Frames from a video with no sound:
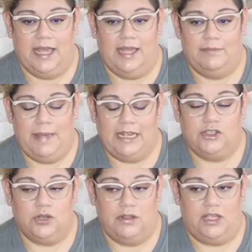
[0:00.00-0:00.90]
and make
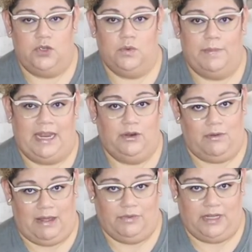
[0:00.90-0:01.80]
sure that you remain
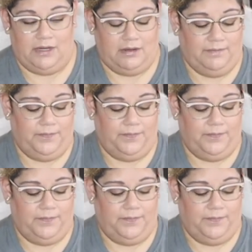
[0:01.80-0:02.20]
grounded.